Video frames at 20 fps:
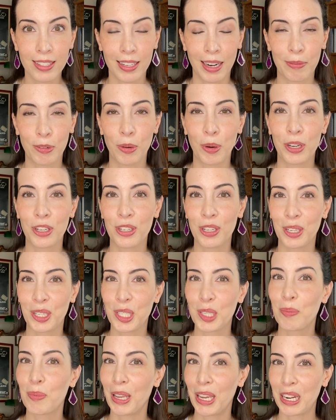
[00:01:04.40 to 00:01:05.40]
And I'm going to
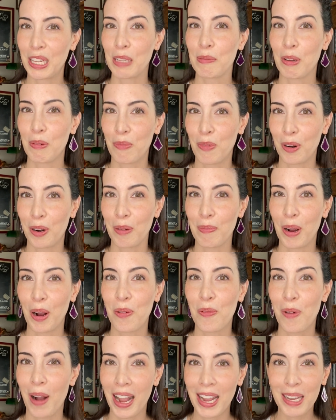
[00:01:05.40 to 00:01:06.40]
explain a little bit more about
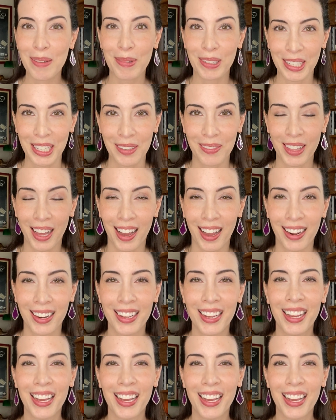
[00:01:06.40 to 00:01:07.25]
why I believe that